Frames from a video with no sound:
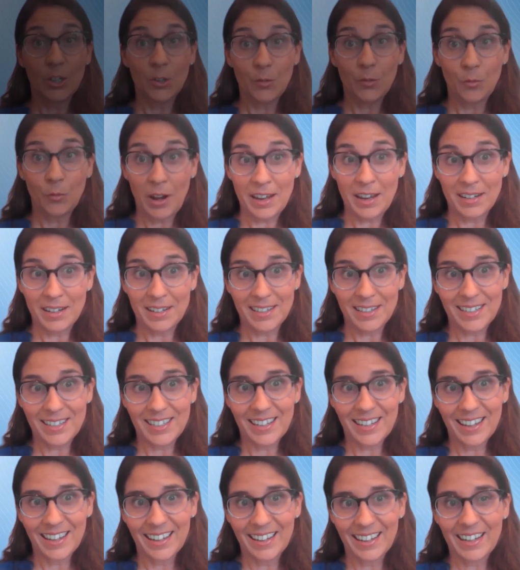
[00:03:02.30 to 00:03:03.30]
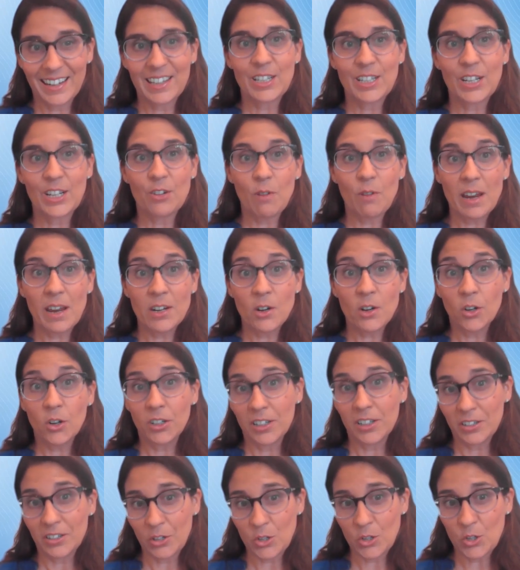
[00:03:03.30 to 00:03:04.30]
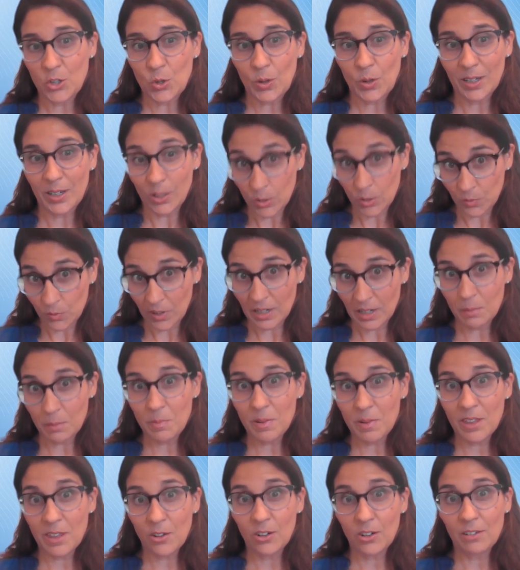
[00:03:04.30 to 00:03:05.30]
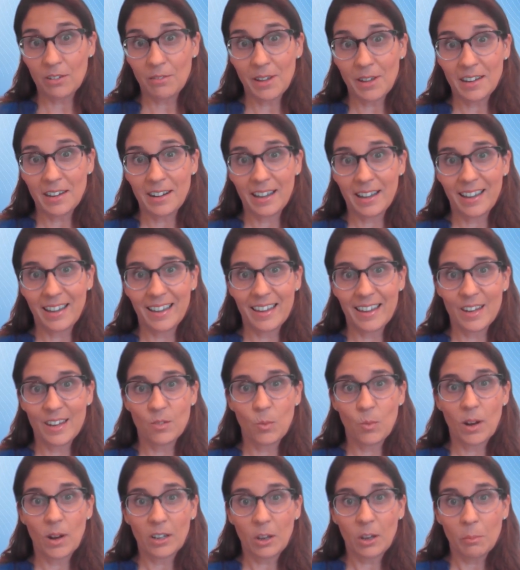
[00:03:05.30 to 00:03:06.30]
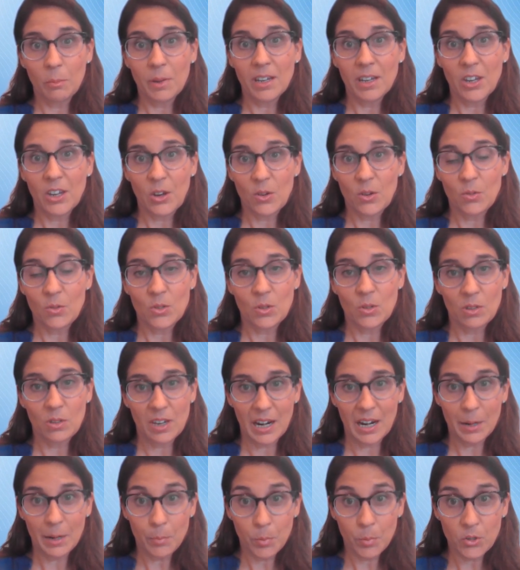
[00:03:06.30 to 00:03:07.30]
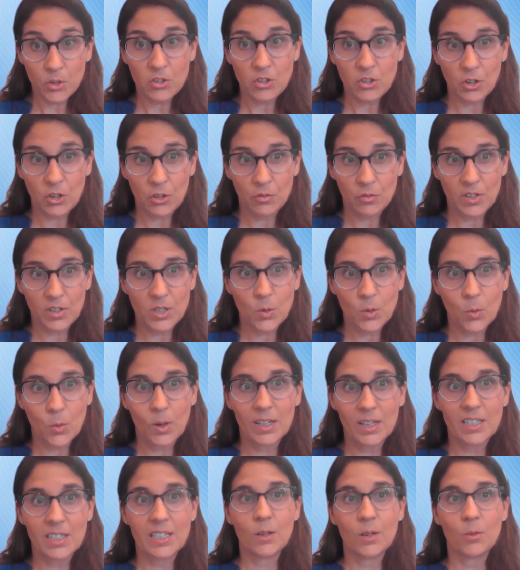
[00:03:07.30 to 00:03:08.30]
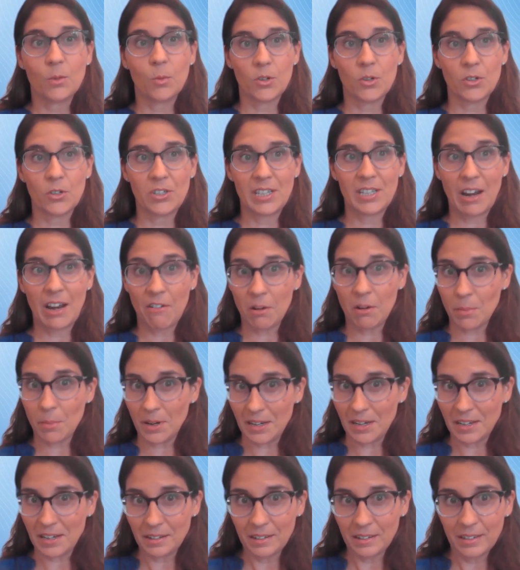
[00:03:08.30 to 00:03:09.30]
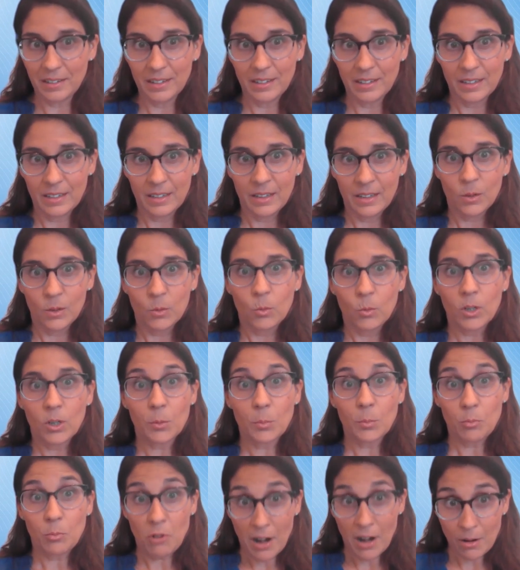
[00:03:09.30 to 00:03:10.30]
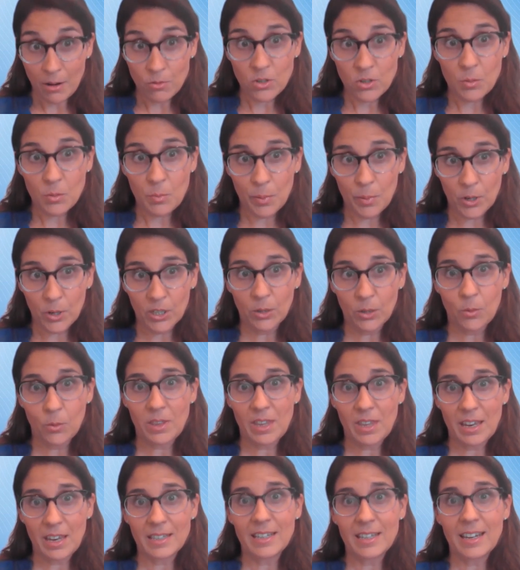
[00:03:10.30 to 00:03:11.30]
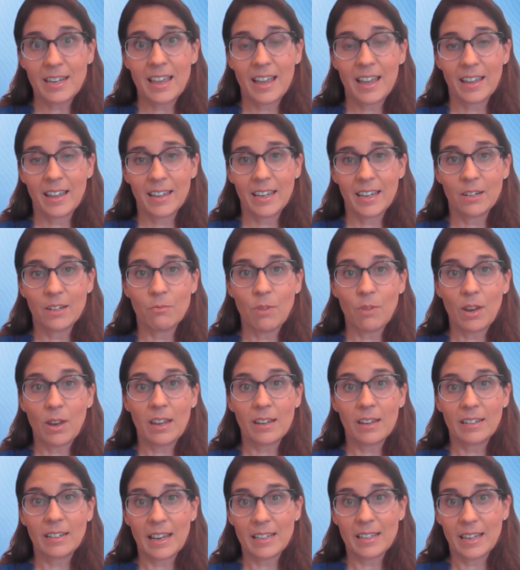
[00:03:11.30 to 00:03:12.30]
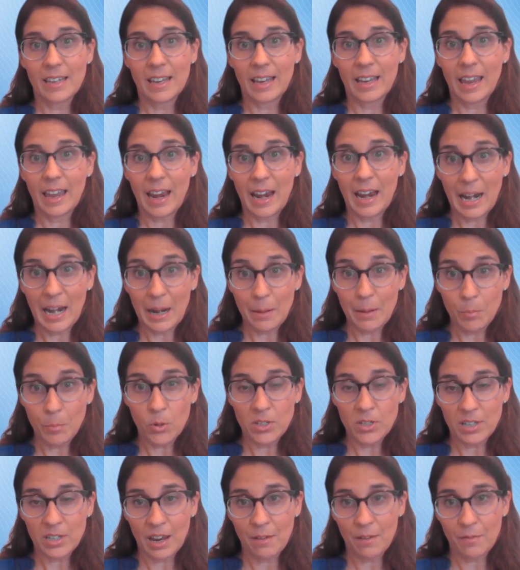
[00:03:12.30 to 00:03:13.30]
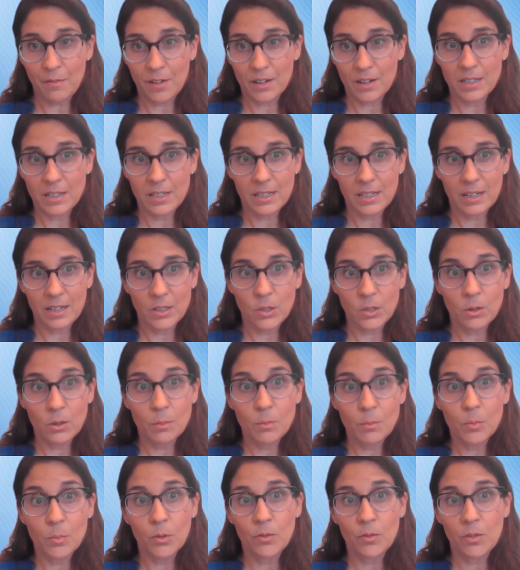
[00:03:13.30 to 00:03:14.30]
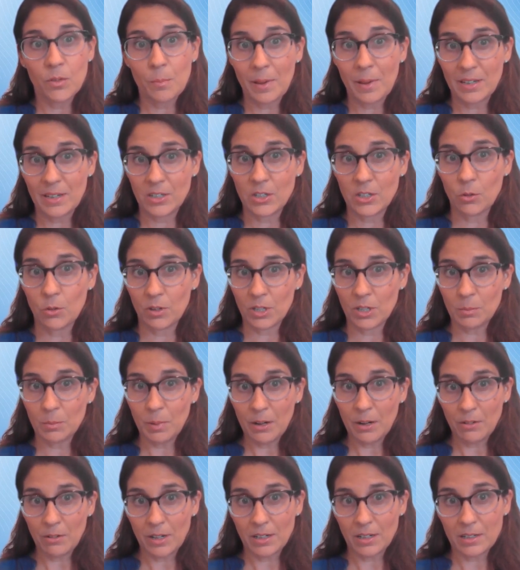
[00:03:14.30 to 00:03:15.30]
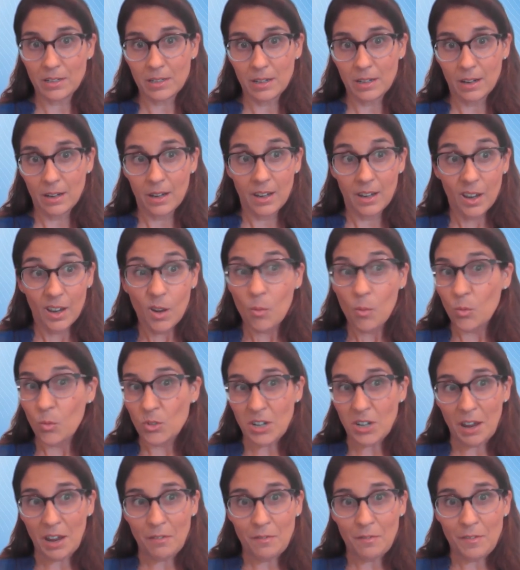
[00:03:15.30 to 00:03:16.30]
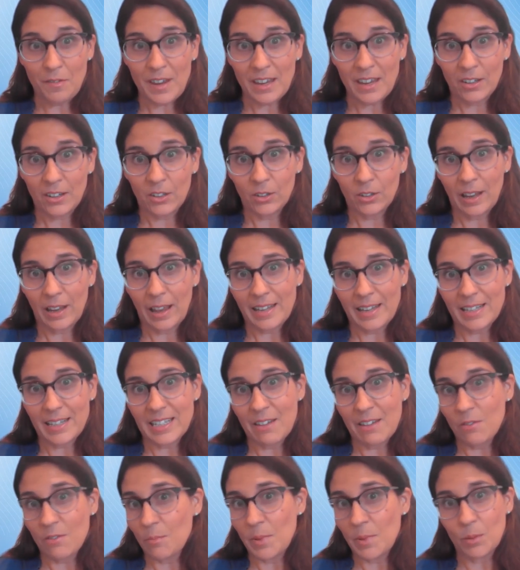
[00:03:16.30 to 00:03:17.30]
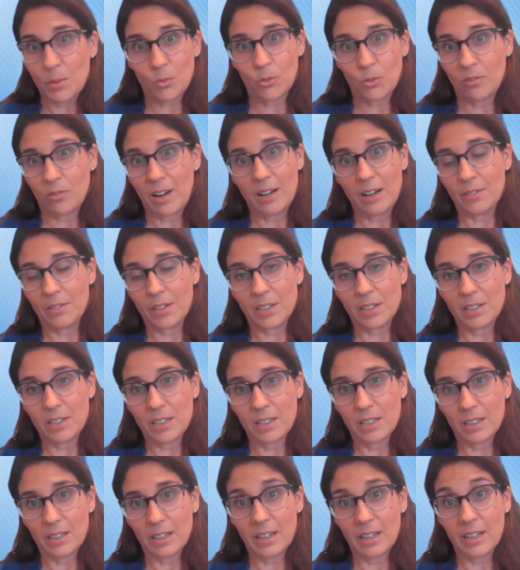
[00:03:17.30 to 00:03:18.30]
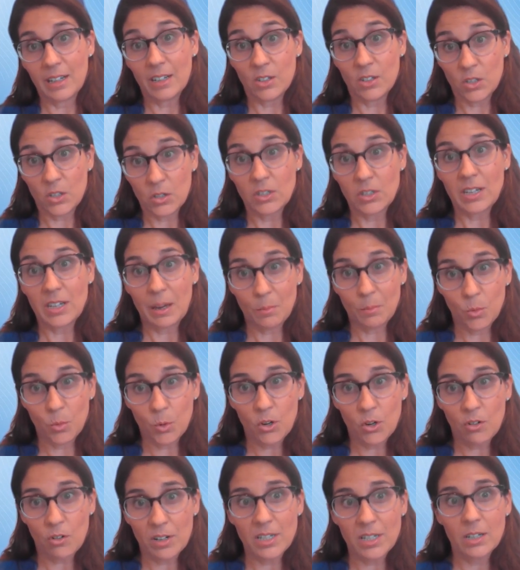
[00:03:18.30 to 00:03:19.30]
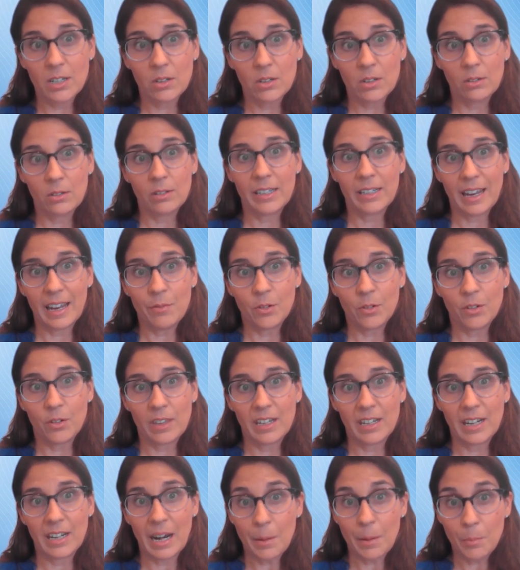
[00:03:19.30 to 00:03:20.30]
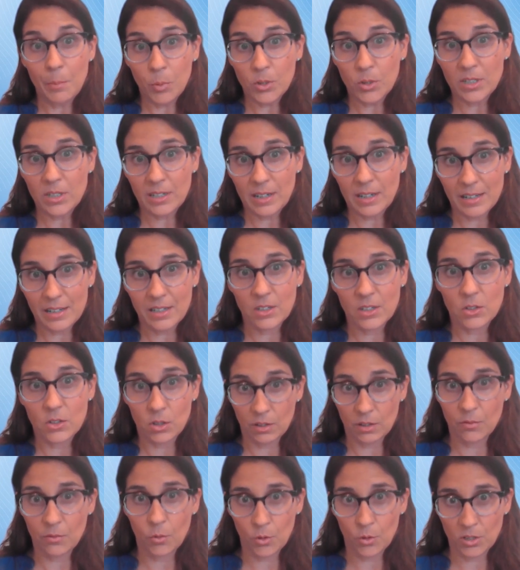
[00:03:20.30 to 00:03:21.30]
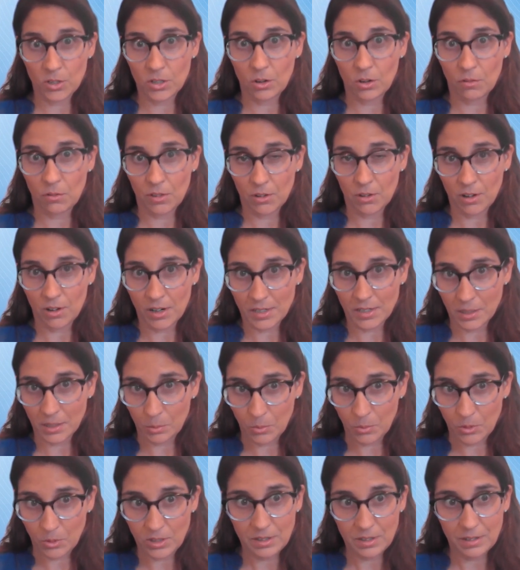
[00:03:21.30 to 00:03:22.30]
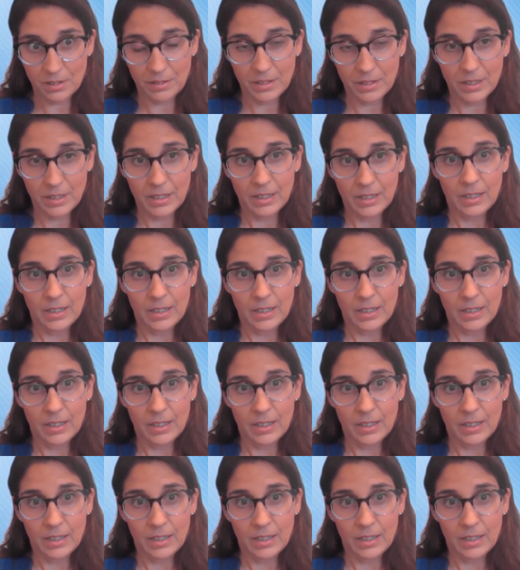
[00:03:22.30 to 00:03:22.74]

Dear friends, it is a great honor to join with Felipe de Oliveira in welcoming you to the Airport Service Quality Award ceremony. We are proud to partner with ACI in recognizing airports' efforts to improve the passenger experience which I feel has never been more relevant. It is today more critical than ever that airports listen to the voice of their customers.